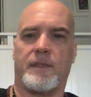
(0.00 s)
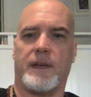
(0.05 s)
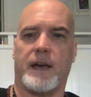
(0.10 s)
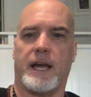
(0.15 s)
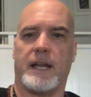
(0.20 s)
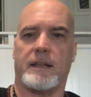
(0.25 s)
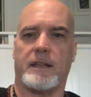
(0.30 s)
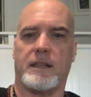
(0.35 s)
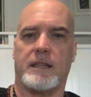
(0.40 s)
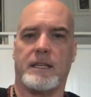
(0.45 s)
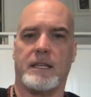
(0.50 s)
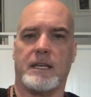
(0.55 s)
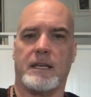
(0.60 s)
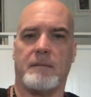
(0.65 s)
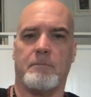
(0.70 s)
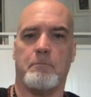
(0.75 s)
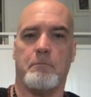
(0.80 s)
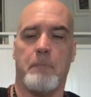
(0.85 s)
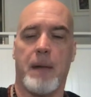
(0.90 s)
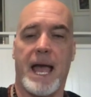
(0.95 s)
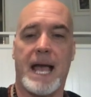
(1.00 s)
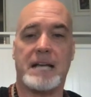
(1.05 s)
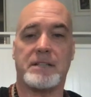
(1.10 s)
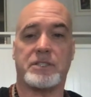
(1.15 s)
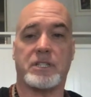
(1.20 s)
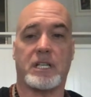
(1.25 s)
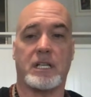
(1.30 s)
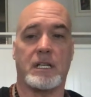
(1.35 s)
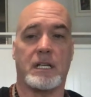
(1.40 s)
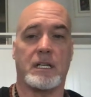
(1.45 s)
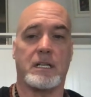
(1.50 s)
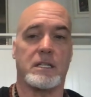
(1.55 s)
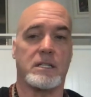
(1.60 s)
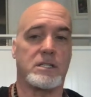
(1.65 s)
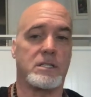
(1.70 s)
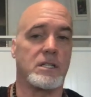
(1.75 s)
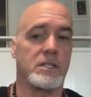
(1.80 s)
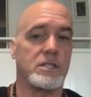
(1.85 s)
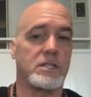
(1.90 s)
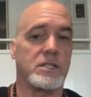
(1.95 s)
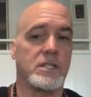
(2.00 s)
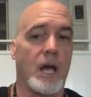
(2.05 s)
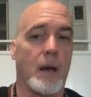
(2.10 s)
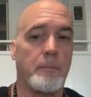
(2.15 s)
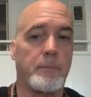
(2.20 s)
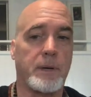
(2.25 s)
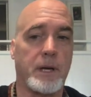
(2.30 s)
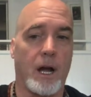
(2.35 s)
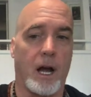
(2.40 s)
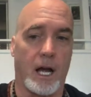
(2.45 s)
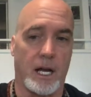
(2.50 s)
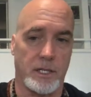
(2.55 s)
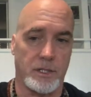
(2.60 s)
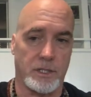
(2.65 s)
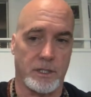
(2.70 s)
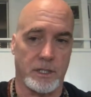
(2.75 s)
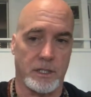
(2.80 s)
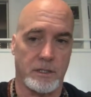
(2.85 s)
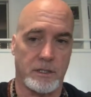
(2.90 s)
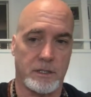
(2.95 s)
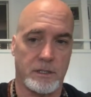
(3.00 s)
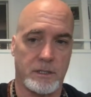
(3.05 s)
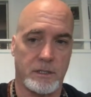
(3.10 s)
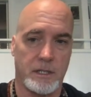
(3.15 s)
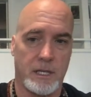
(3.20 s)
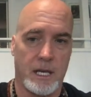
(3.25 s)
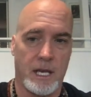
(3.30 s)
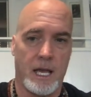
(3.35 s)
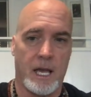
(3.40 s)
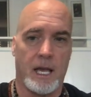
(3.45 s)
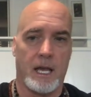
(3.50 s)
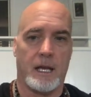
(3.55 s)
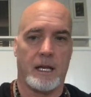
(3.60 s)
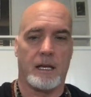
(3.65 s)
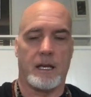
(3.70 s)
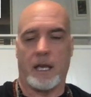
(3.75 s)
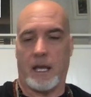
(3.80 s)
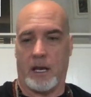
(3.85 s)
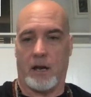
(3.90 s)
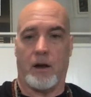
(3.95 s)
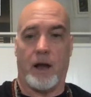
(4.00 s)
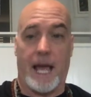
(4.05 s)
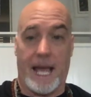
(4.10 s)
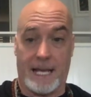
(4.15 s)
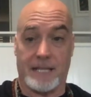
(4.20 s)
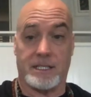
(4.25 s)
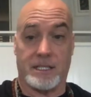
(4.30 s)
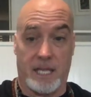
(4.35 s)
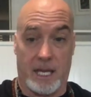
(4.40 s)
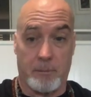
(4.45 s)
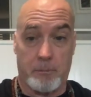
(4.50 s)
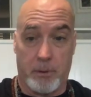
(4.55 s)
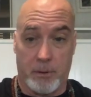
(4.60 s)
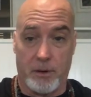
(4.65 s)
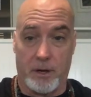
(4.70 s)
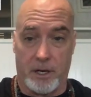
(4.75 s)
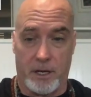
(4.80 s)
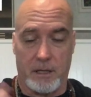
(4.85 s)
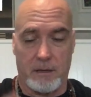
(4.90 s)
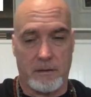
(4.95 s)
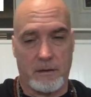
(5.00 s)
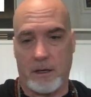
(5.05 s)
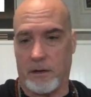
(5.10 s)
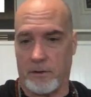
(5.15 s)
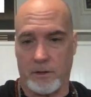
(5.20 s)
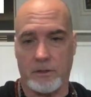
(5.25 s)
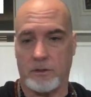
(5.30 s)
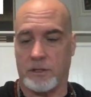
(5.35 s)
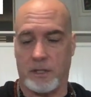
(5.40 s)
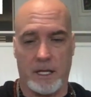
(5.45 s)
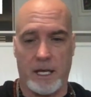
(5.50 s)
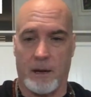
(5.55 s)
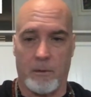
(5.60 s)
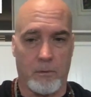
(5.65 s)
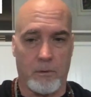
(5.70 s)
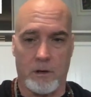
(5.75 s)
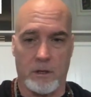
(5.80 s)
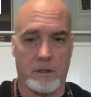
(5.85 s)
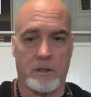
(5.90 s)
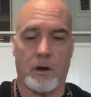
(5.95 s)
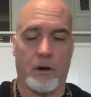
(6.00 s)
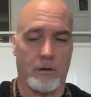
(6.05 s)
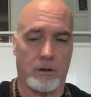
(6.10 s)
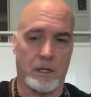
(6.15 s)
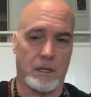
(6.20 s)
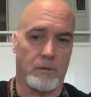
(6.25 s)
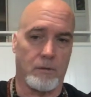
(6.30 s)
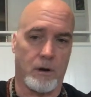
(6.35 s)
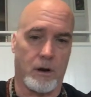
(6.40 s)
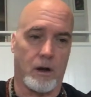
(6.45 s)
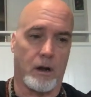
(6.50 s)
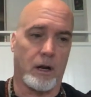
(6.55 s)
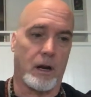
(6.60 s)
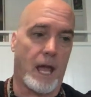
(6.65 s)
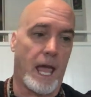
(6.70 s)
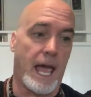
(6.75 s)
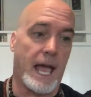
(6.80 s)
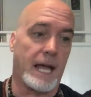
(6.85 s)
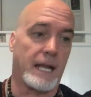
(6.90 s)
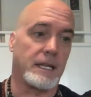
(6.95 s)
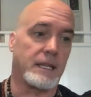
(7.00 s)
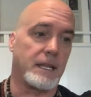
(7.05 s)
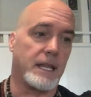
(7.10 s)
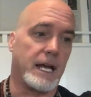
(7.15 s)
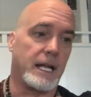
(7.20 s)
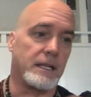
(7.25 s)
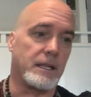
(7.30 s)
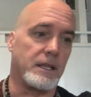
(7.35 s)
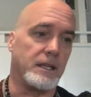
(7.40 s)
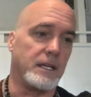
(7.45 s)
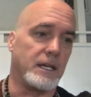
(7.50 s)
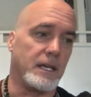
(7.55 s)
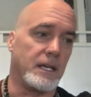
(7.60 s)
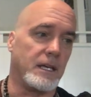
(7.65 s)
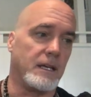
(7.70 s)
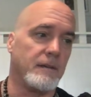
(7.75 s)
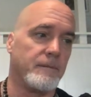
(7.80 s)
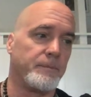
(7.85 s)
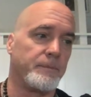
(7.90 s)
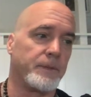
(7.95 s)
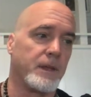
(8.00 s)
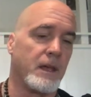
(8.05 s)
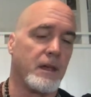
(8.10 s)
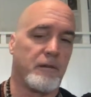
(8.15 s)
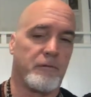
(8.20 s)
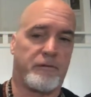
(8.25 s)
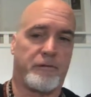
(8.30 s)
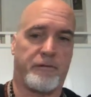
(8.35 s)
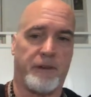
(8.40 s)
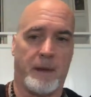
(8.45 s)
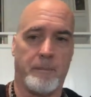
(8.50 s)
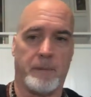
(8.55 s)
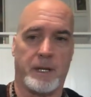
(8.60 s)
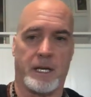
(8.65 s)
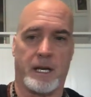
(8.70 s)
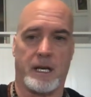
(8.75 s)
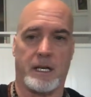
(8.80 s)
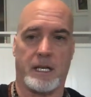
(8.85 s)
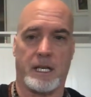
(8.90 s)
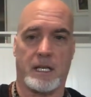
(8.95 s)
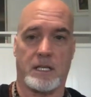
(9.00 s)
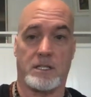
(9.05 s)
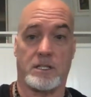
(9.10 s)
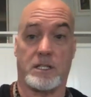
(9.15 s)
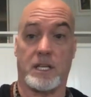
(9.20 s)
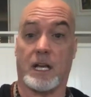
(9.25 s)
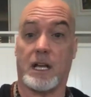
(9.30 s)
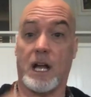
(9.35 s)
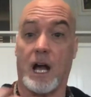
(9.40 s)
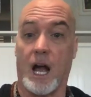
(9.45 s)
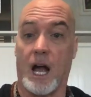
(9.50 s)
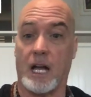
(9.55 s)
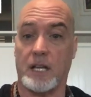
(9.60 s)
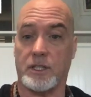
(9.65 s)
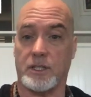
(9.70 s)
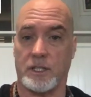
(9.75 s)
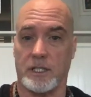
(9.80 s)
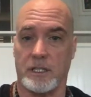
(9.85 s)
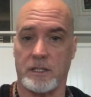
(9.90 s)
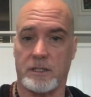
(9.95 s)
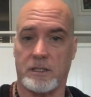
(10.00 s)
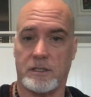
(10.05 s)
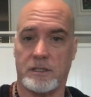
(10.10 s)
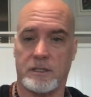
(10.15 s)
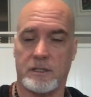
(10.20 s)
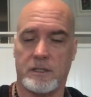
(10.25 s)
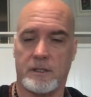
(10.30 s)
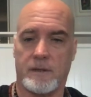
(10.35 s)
that the masculine is the subconscious, you know, as they put it, they're using that word totally wrong, and that the feminine is the conscious,